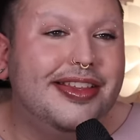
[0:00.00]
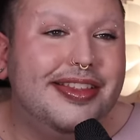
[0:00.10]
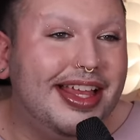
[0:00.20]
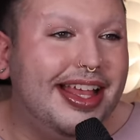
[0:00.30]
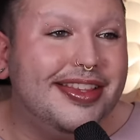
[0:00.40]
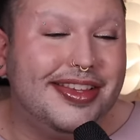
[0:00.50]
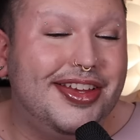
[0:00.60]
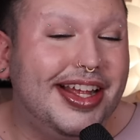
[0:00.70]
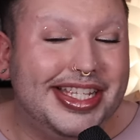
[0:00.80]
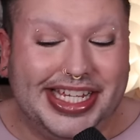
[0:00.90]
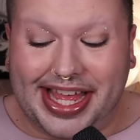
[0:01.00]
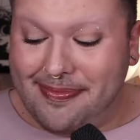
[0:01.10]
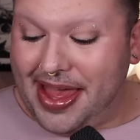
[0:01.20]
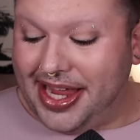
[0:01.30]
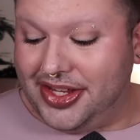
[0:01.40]
as Chantecaille
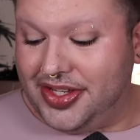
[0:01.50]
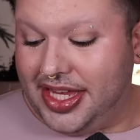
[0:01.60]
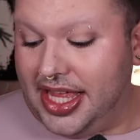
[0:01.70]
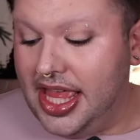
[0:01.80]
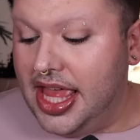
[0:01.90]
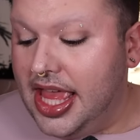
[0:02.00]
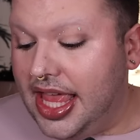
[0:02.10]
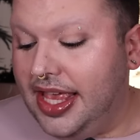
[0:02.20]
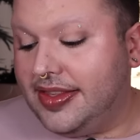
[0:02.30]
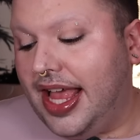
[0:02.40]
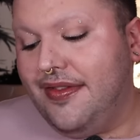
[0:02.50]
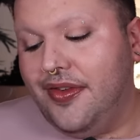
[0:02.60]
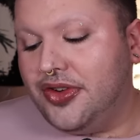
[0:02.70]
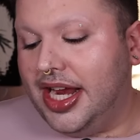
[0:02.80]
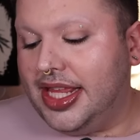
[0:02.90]
packaging is. I've never
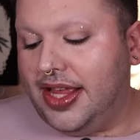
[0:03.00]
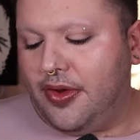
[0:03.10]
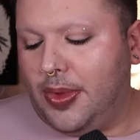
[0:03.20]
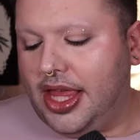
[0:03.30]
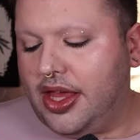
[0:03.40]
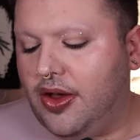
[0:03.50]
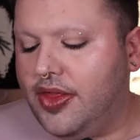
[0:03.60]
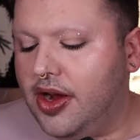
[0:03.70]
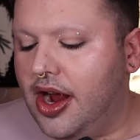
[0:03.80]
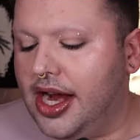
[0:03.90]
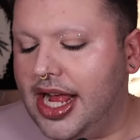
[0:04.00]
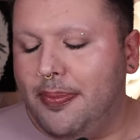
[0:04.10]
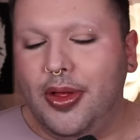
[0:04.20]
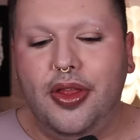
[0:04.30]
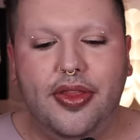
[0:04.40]
tried anything from Kiko. There are a
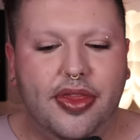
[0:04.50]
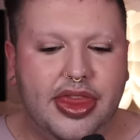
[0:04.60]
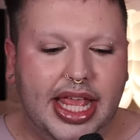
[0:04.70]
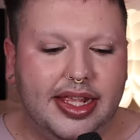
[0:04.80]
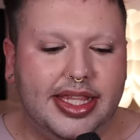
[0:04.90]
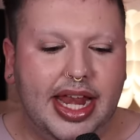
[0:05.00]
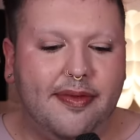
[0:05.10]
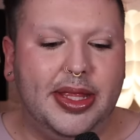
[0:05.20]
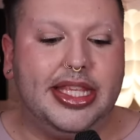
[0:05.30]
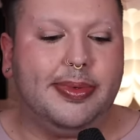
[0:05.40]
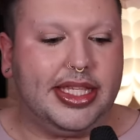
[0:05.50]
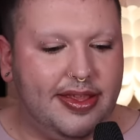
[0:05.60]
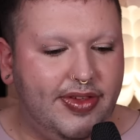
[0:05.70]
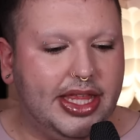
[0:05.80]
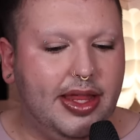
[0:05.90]
couple of things that have been
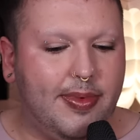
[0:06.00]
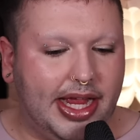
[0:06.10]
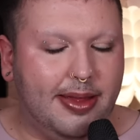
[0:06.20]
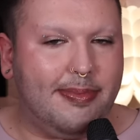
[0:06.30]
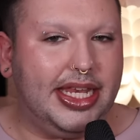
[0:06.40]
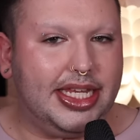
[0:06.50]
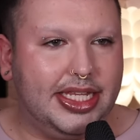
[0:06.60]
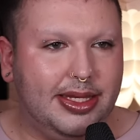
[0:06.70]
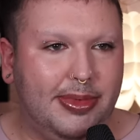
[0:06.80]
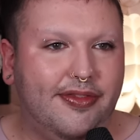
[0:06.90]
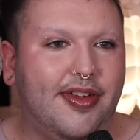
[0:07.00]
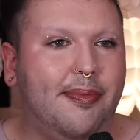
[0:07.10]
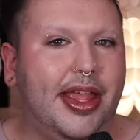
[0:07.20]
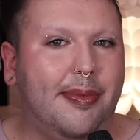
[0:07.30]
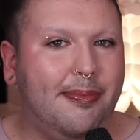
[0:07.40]
specifically recommended to me from
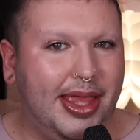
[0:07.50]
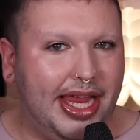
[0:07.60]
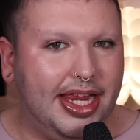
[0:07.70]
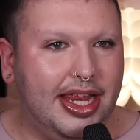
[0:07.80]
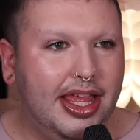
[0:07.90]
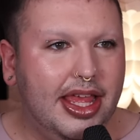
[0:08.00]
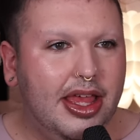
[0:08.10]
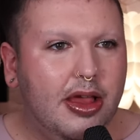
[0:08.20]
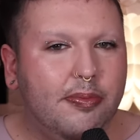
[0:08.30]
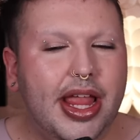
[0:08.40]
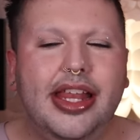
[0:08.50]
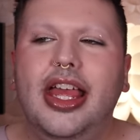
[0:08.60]
their main brand.